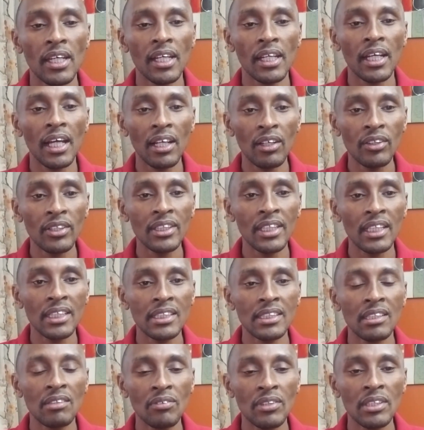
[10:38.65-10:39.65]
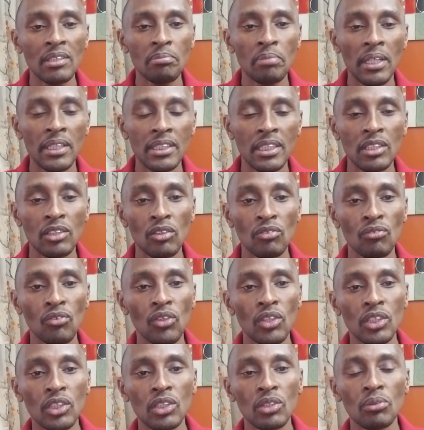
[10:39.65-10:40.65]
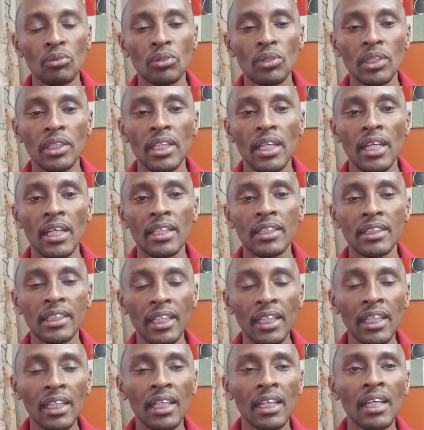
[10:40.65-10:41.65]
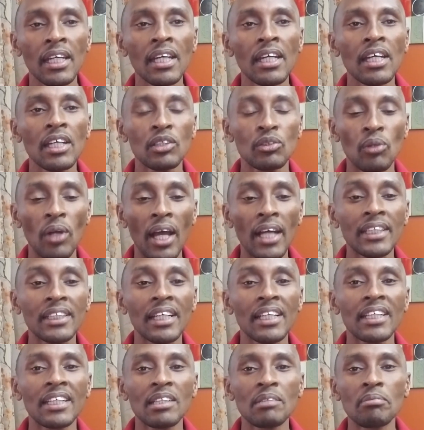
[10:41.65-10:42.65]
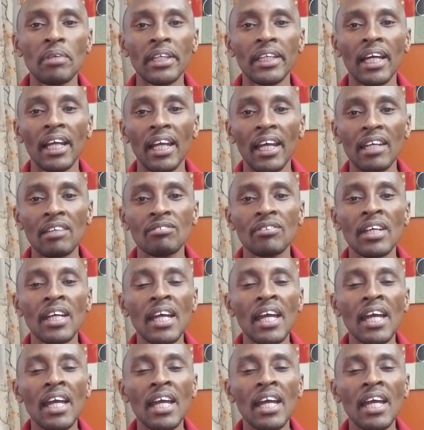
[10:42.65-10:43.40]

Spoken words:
calorie, that is 70% of what you would take to actually remain alive.